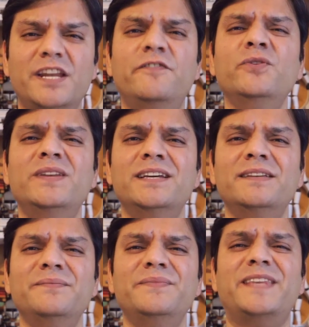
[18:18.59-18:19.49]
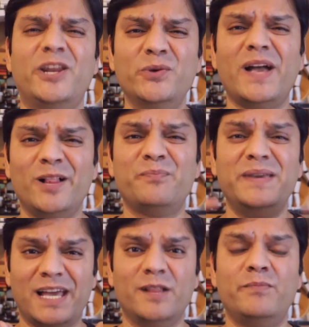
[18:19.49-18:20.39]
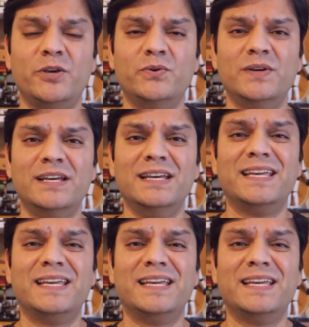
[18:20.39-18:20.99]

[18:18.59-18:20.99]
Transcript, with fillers: And if you did, can you help me help you?